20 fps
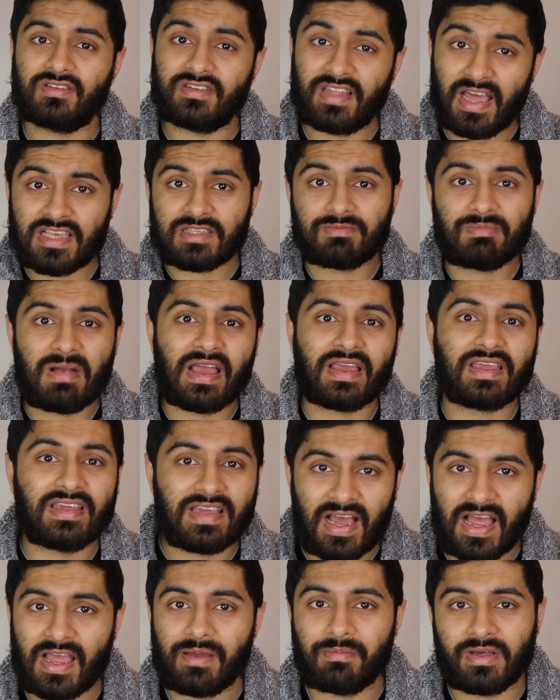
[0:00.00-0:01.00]
That is my
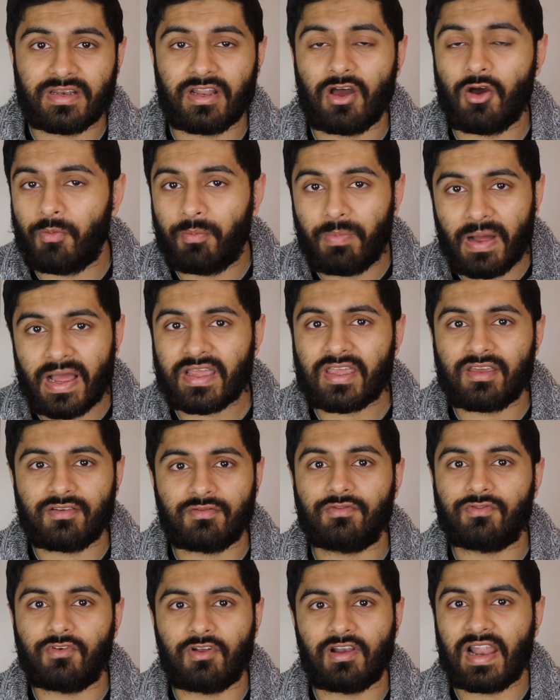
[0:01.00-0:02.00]
guy, man. I will back
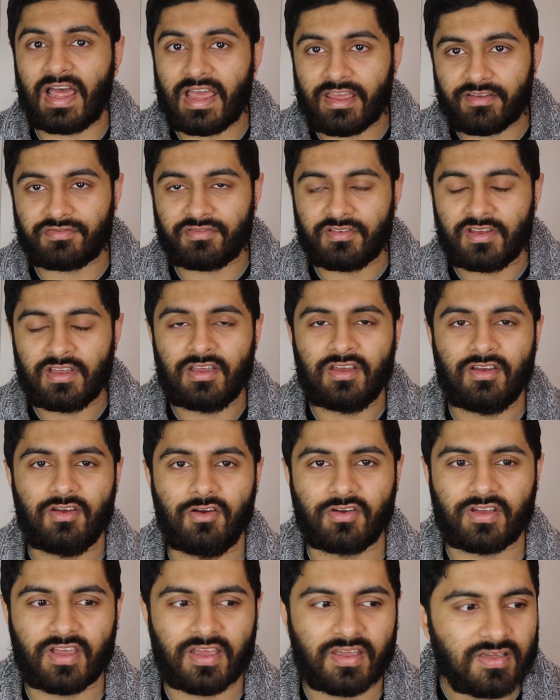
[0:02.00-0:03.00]
him for life.
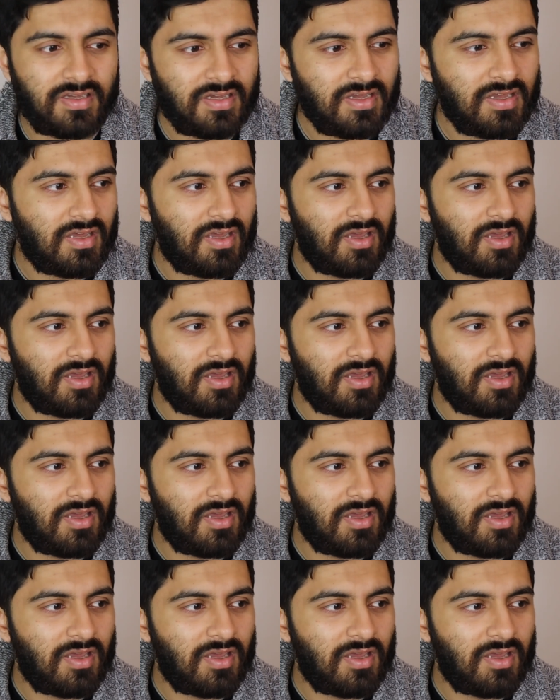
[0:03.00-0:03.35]
Okay?